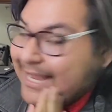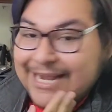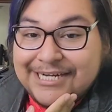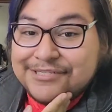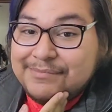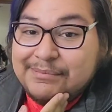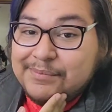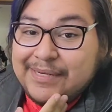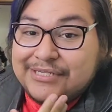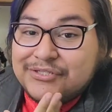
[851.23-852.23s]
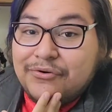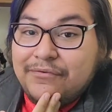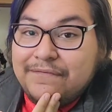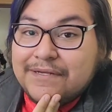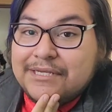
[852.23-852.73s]
I just remember being
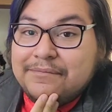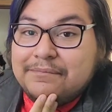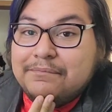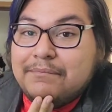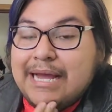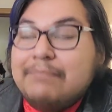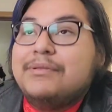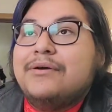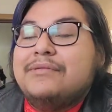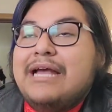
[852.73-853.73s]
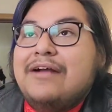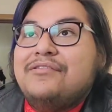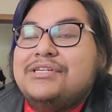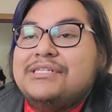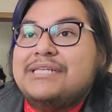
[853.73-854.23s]
so fucking mind blown that I
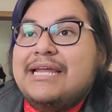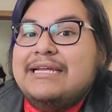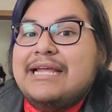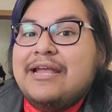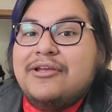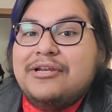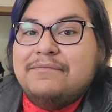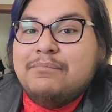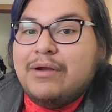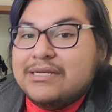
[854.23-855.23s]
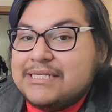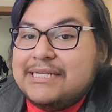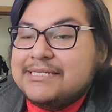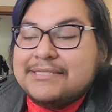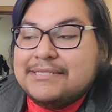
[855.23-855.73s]
was just like, I couldn't
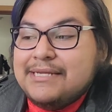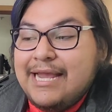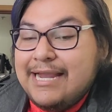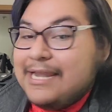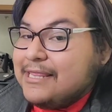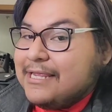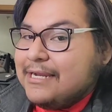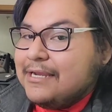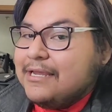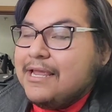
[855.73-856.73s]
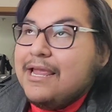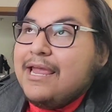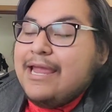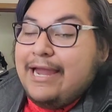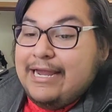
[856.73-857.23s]
process anything.
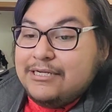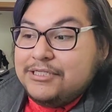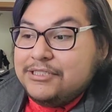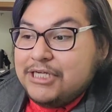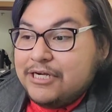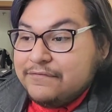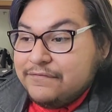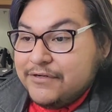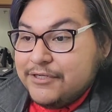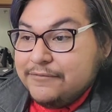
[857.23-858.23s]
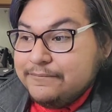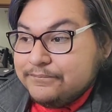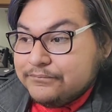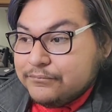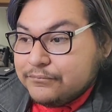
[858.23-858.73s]
And Jennifer
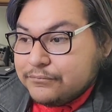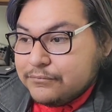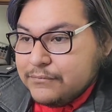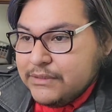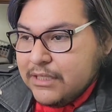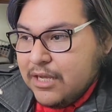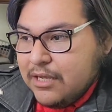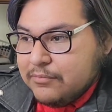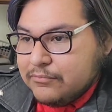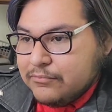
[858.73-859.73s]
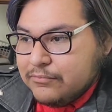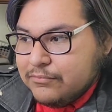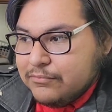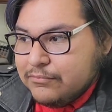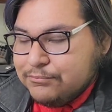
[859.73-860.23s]

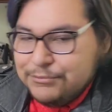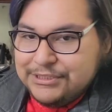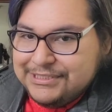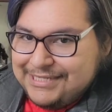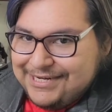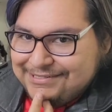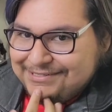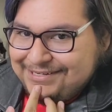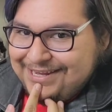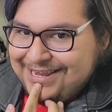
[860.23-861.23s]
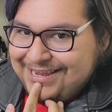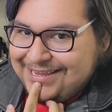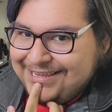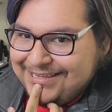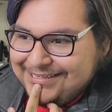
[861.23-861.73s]
was just like,
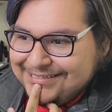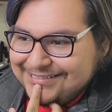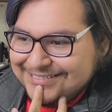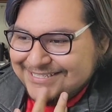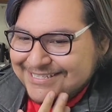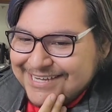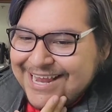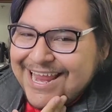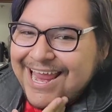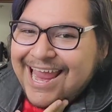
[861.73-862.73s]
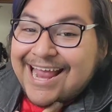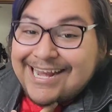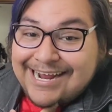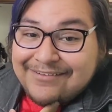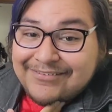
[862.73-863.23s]
yeah.
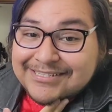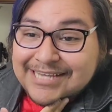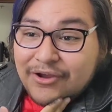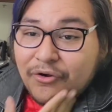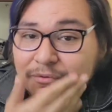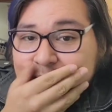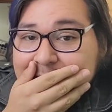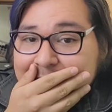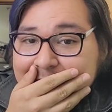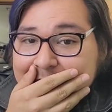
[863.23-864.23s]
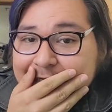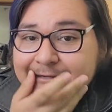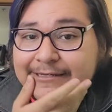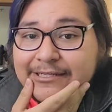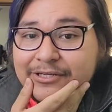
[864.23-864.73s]
And I was like, oh my god.